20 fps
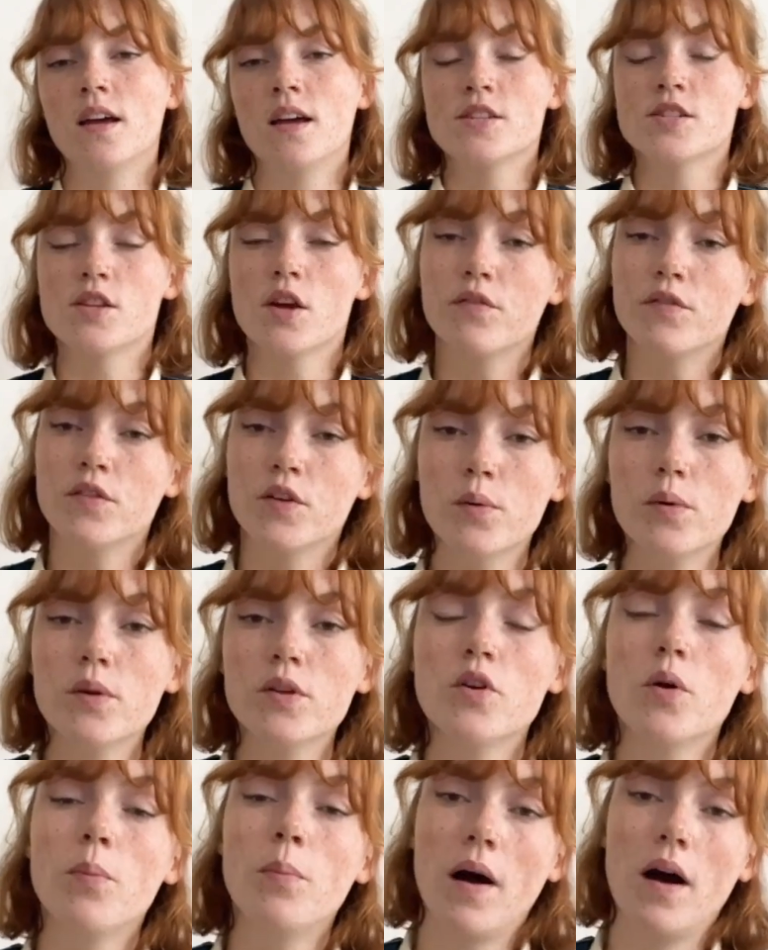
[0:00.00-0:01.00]
So if you and
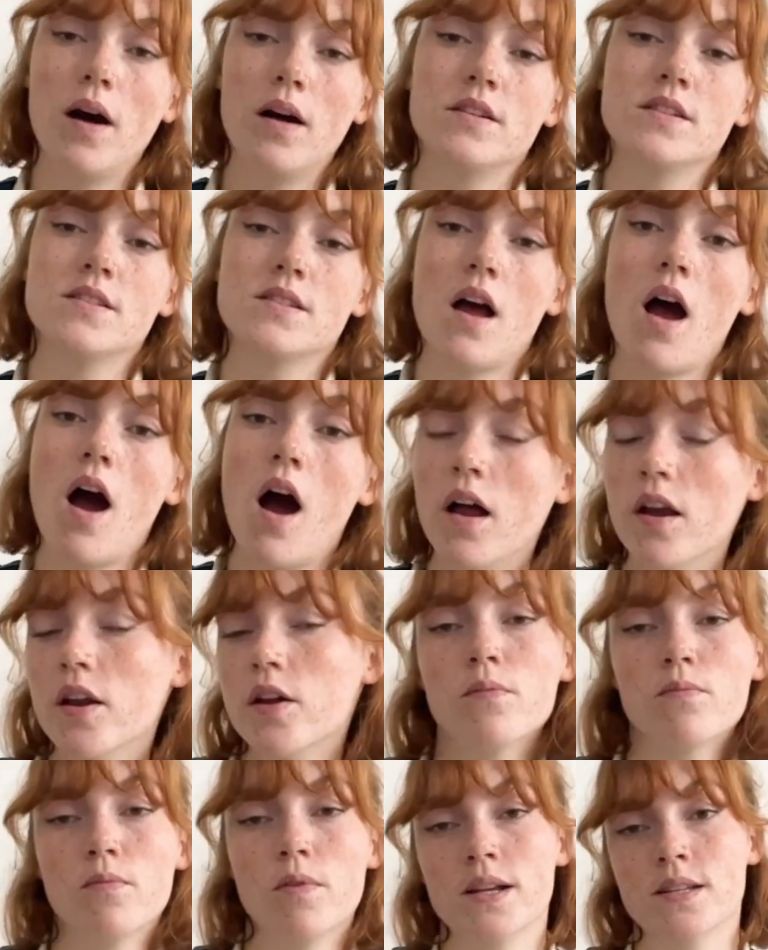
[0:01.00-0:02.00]
your partners aren't
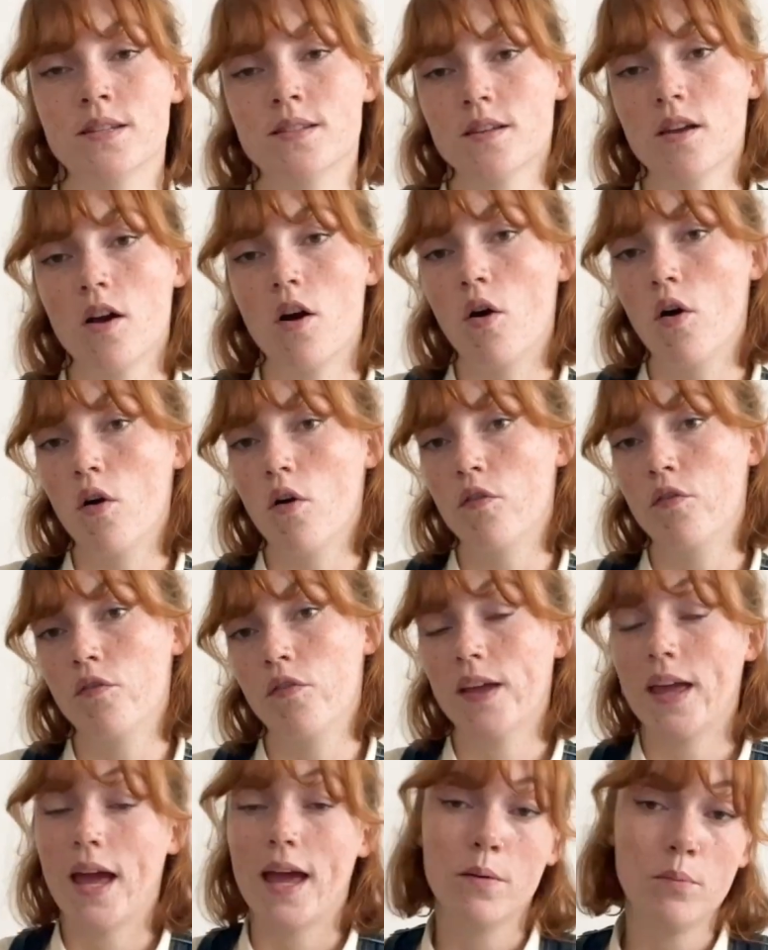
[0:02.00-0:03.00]
at risk of
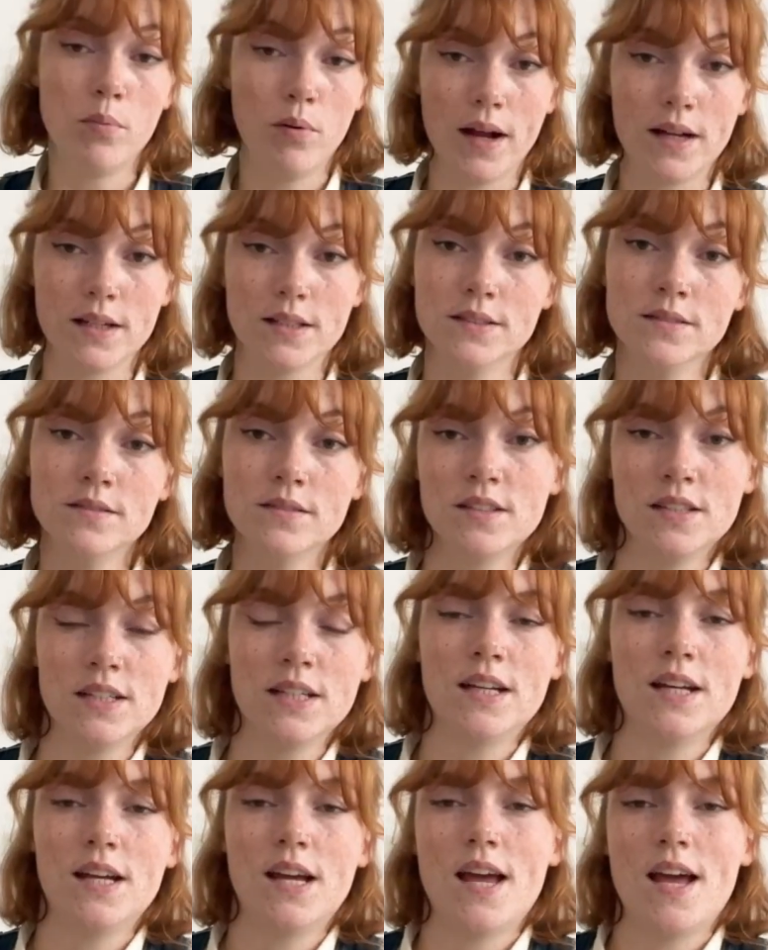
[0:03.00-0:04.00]
getting pregnant,
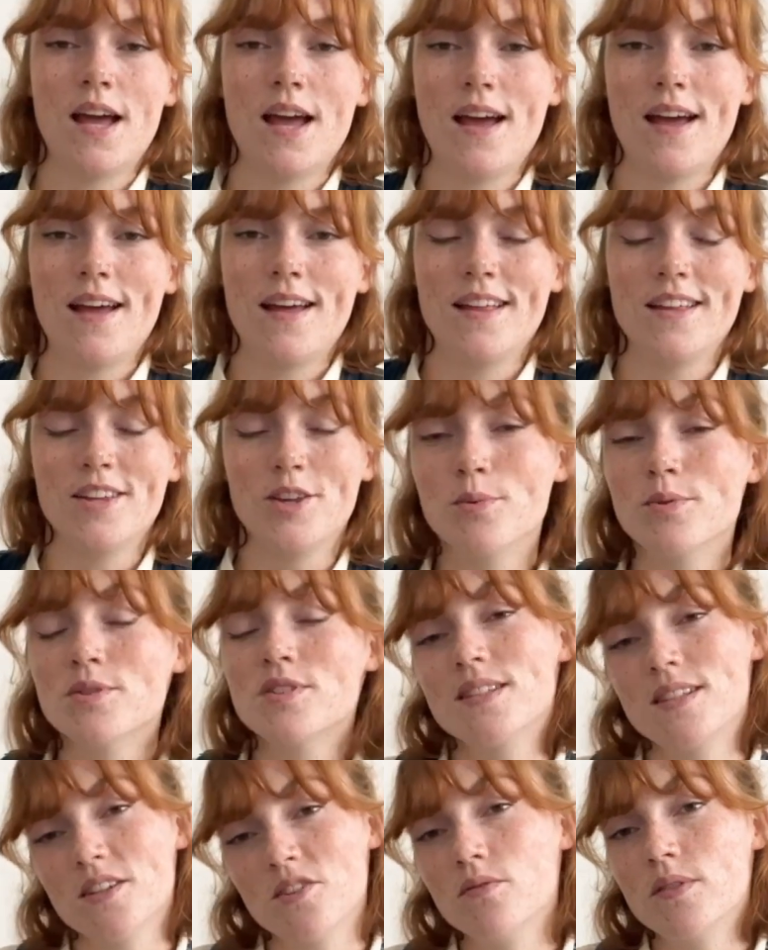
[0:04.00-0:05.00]
you will
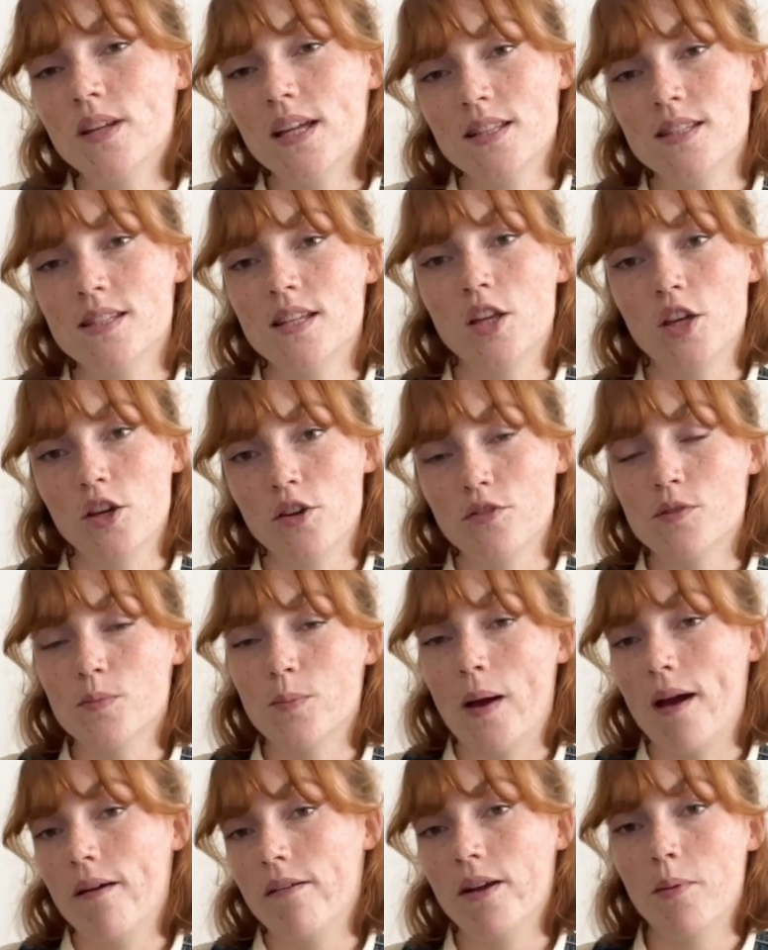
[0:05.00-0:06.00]
still need to use
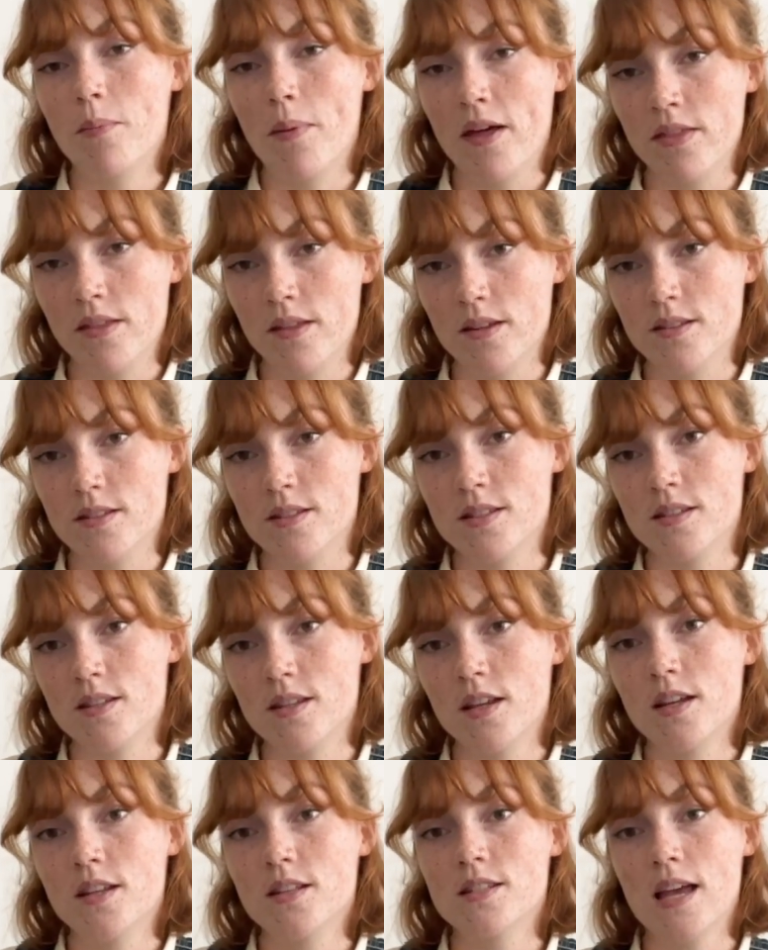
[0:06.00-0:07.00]
barrier methods
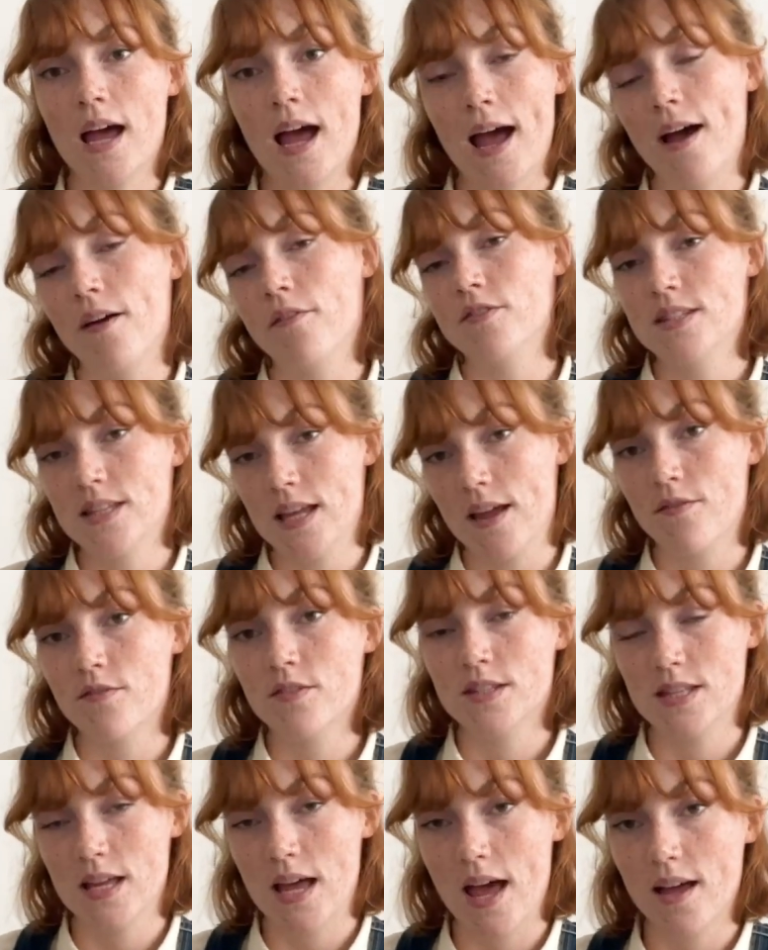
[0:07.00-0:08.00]
to have safer
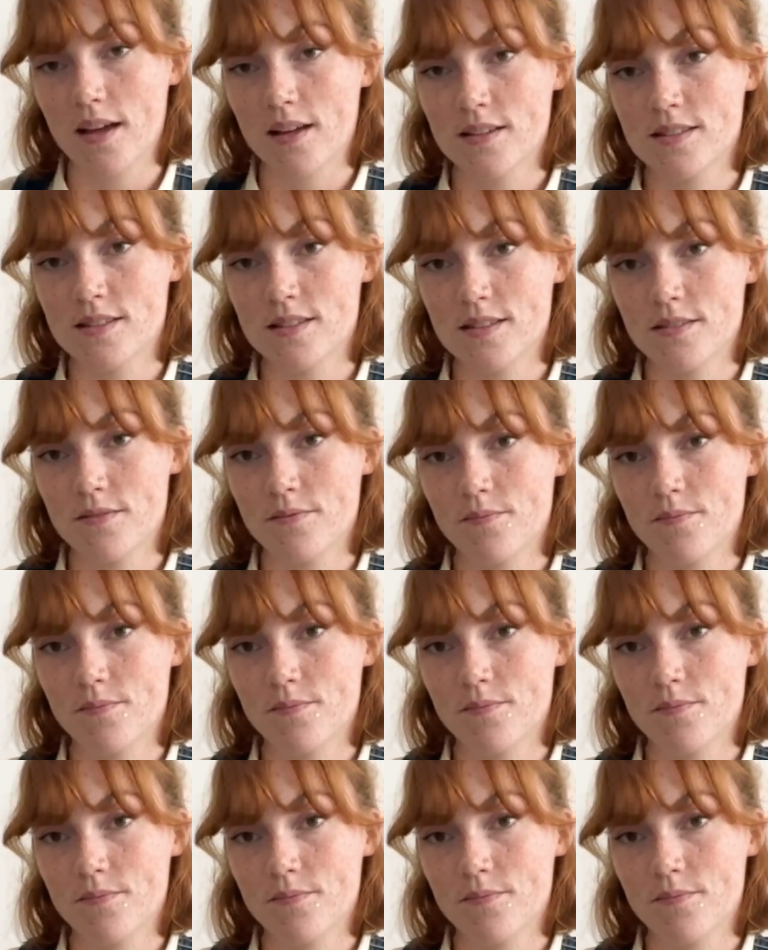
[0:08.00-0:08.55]
sex.